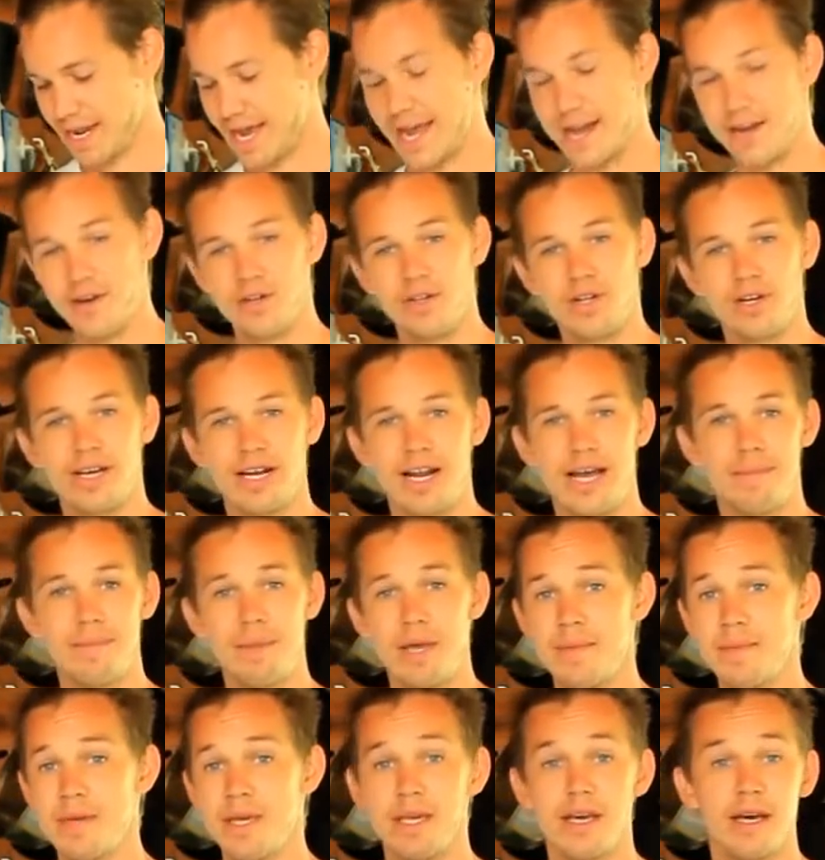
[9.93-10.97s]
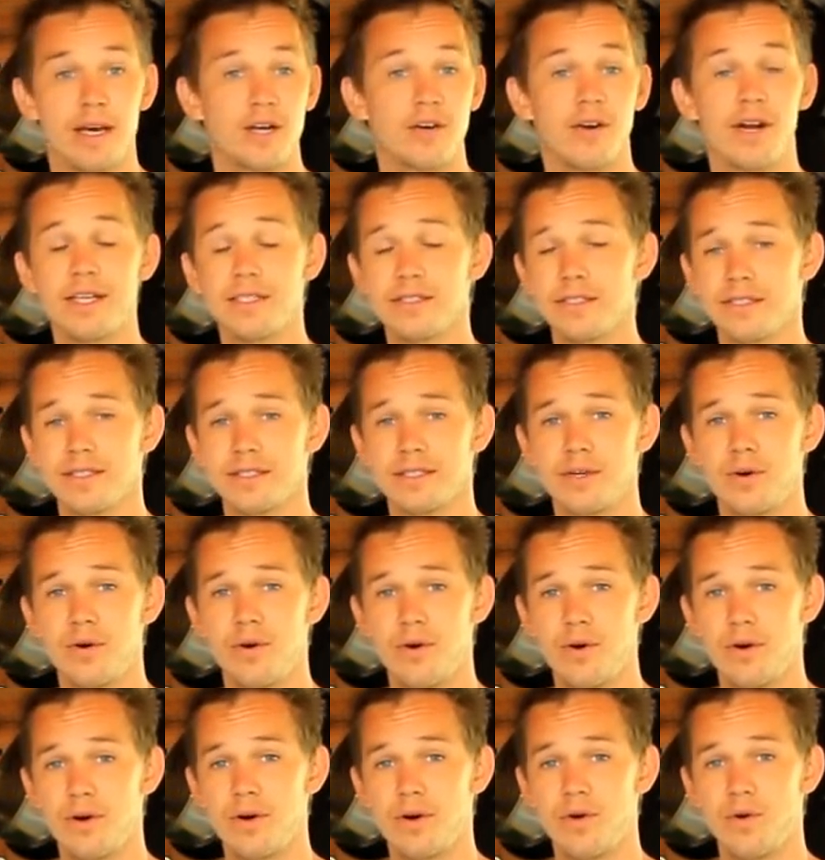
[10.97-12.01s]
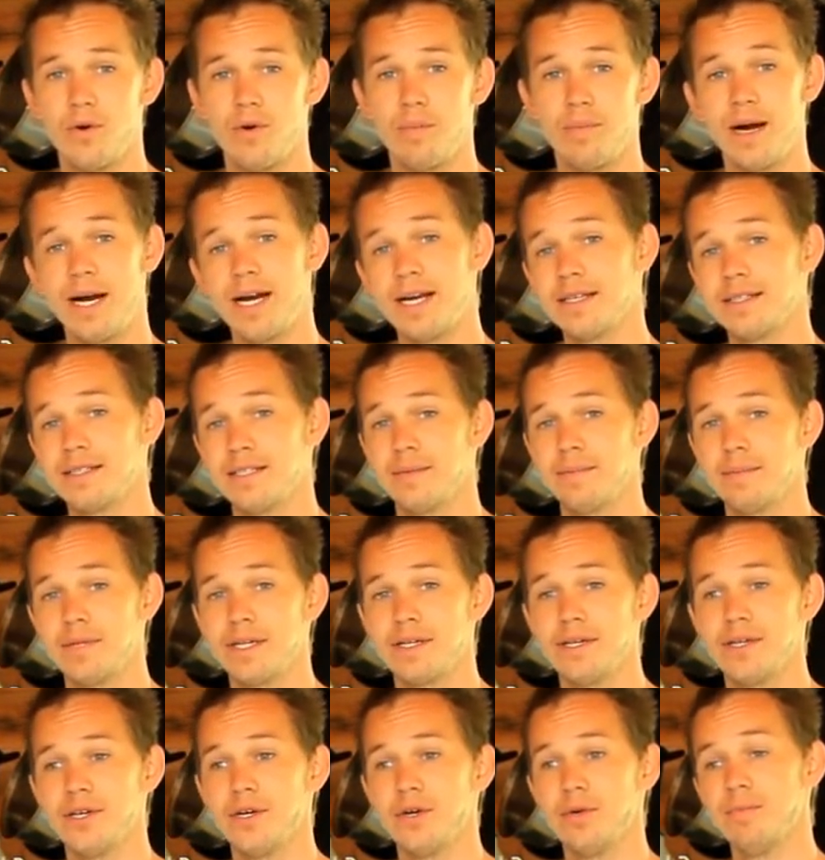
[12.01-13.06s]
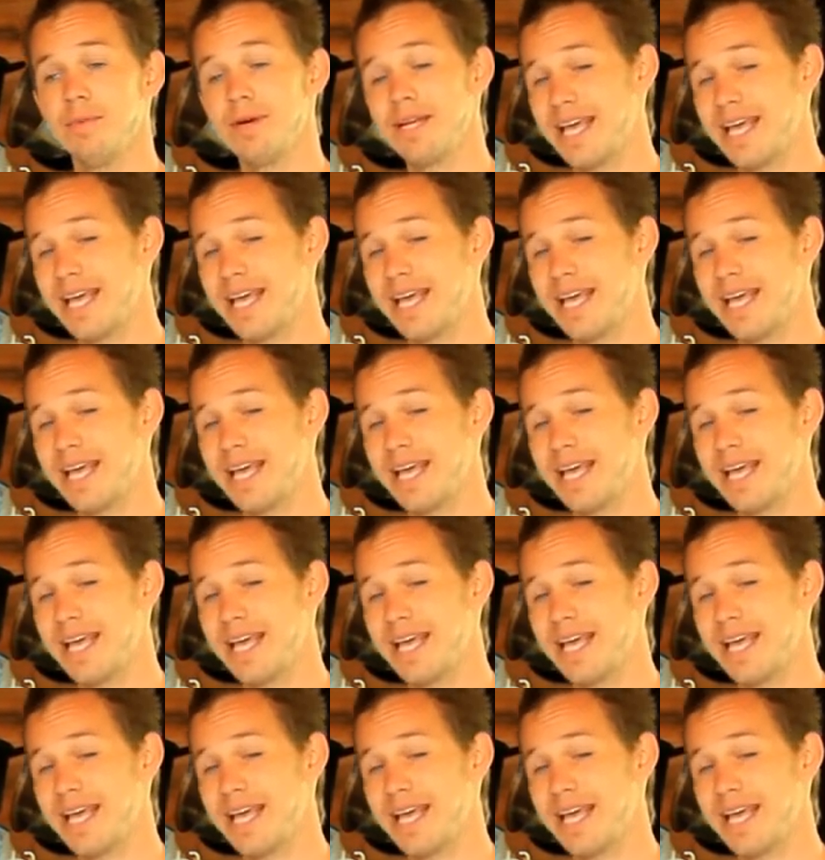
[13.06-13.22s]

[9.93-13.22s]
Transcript: and you're looking at maybe a Craigslist score or buying something new,